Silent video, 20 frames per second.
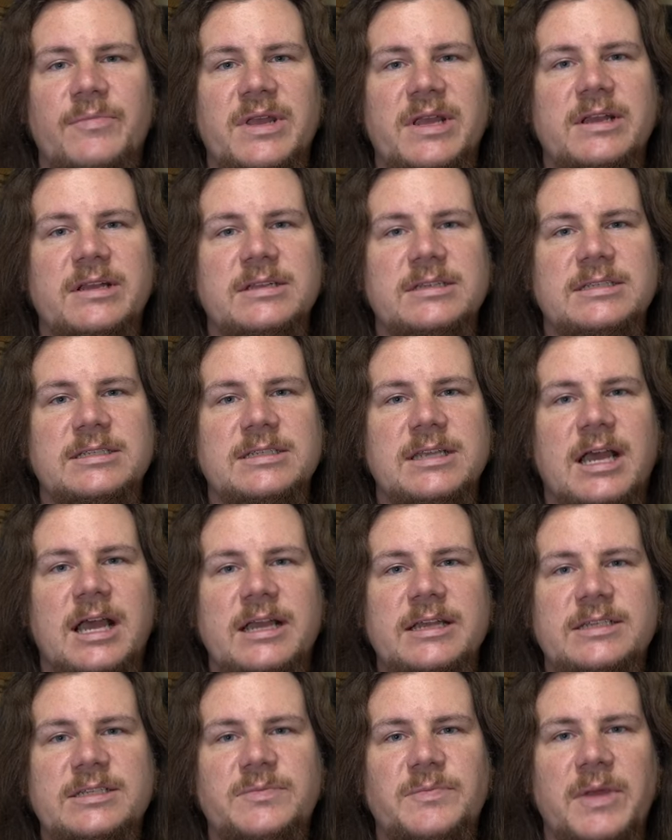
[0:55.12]
because
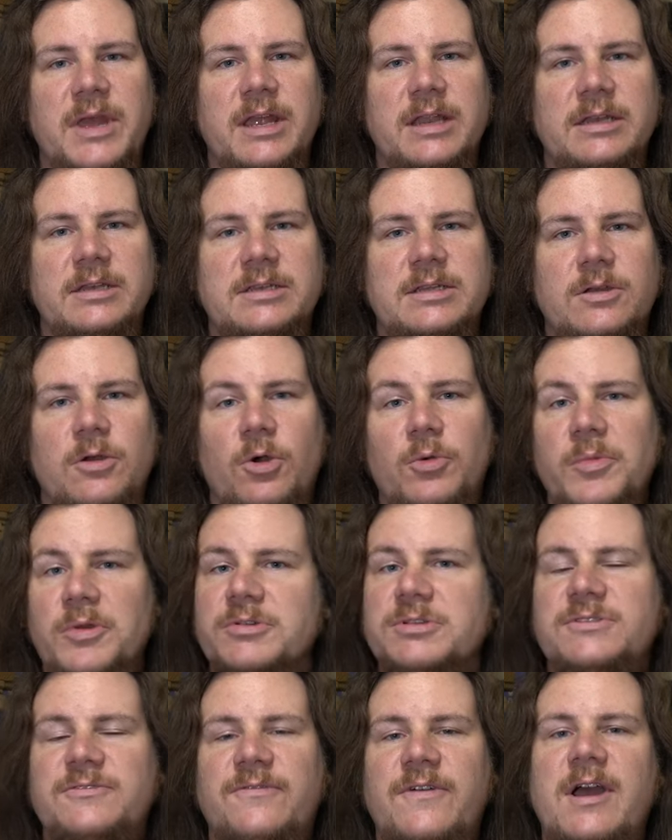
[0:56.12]
I spent
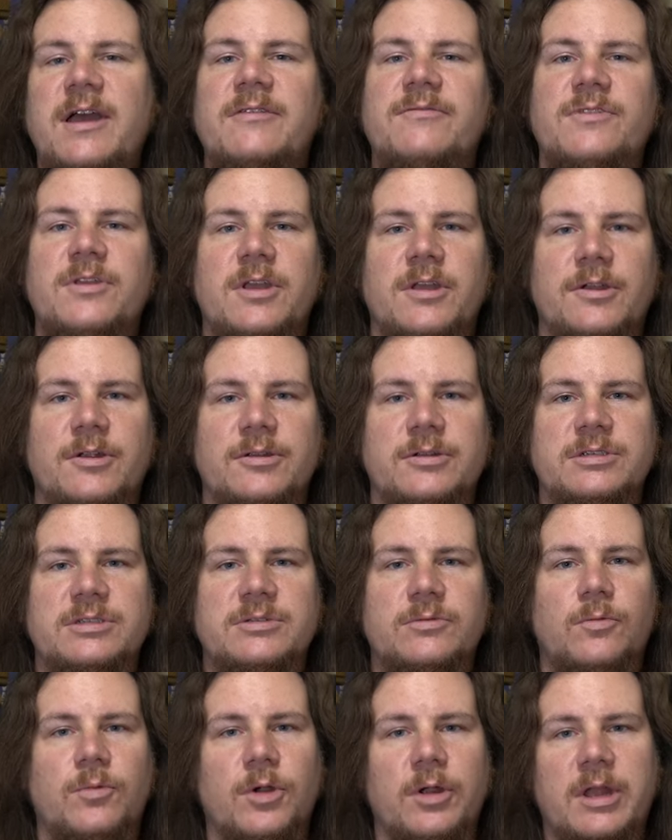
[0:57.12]
almost 5
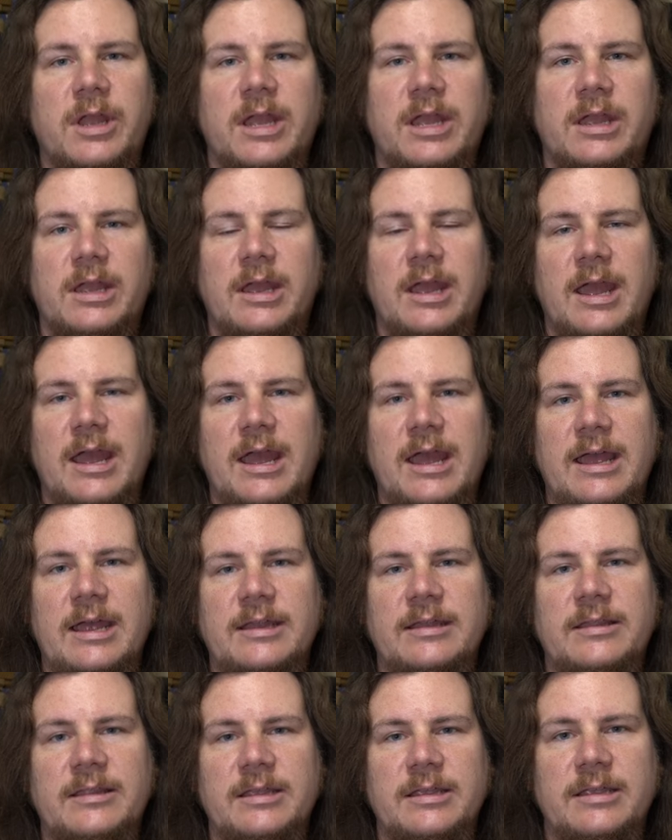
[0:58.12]
years working
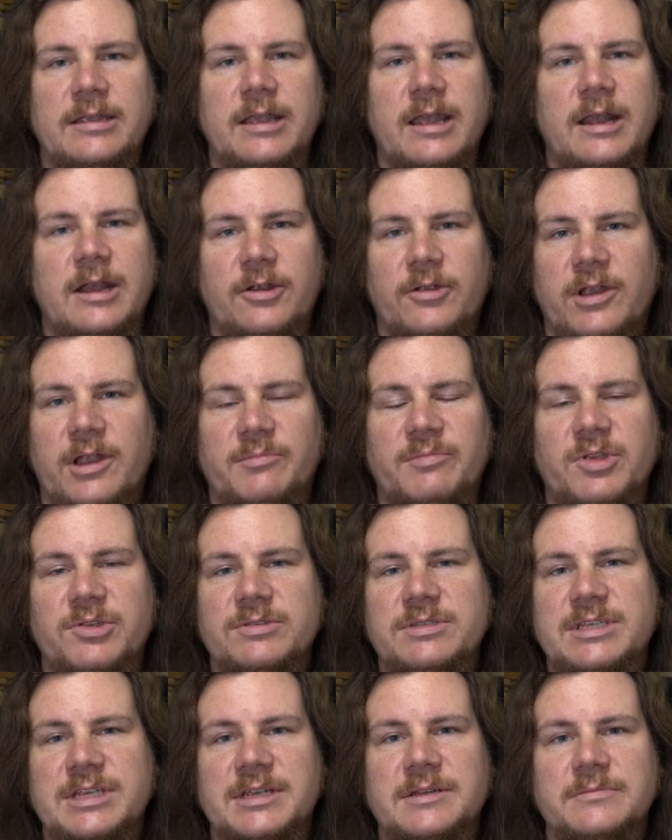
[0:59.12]
at the NRA
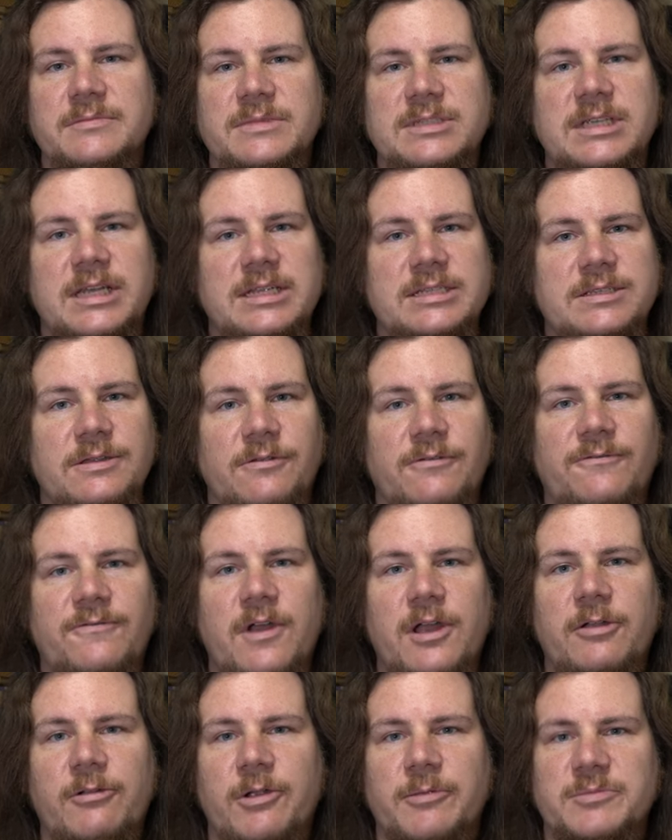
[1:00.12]
museums as their
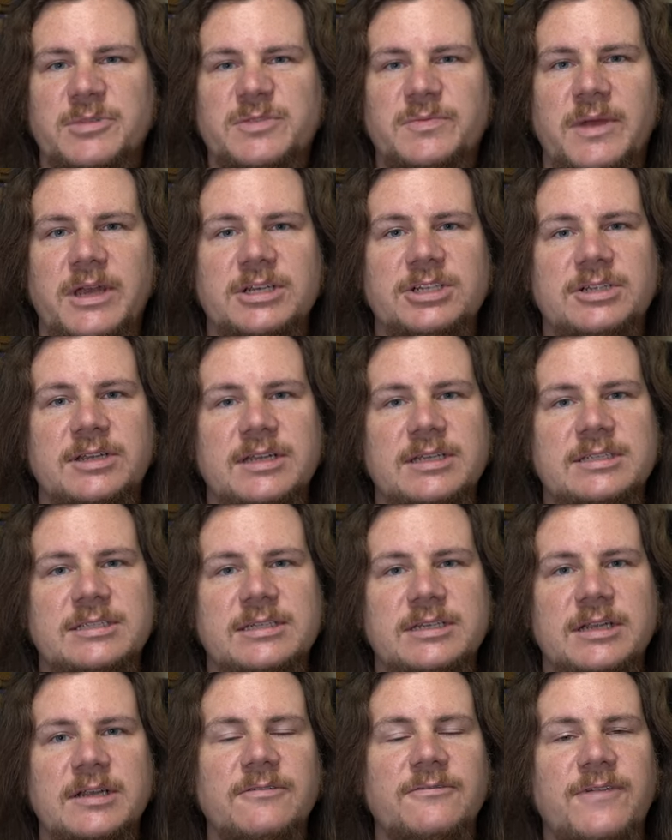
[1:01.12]
firearms
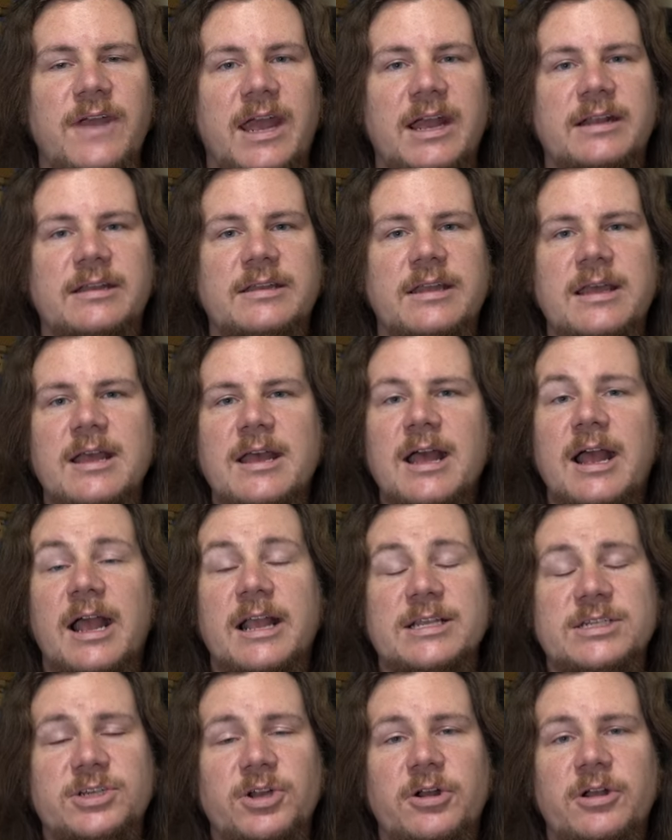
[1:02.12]
specialist. In fact,
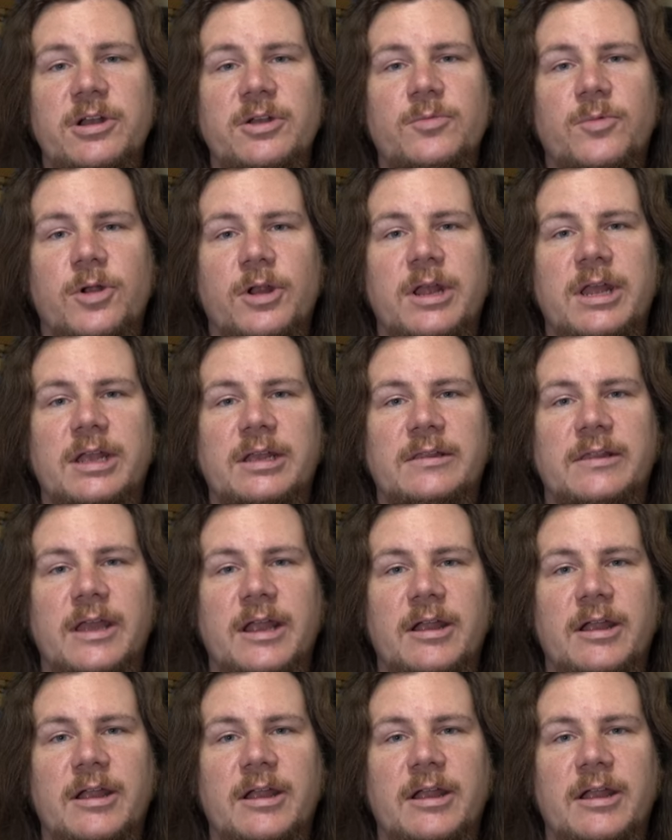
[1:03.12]
I started working